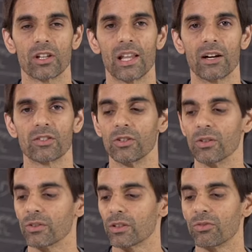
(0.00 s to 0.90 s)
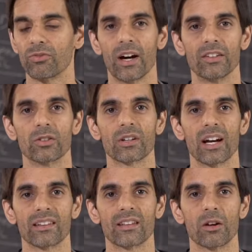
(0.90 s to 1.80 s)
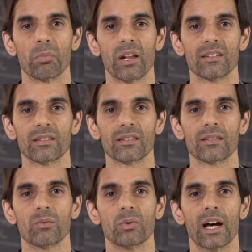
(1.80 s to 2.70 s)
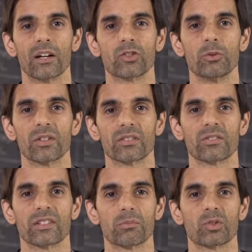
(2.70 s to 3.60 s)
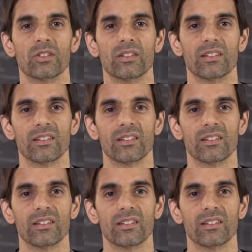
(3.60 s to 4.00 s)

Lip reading: allows you to find your cat at places without GPS reception.